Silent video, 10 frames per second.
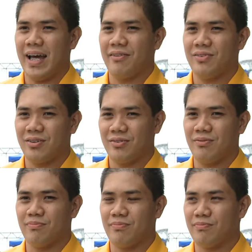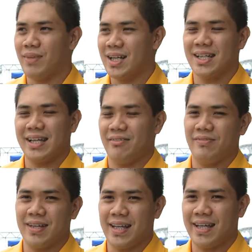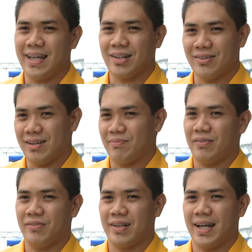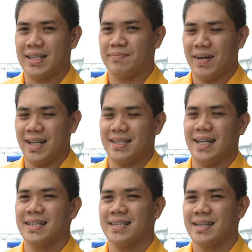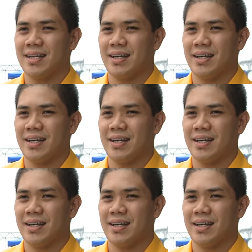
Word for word: have to budget everything, including my fuel expenses.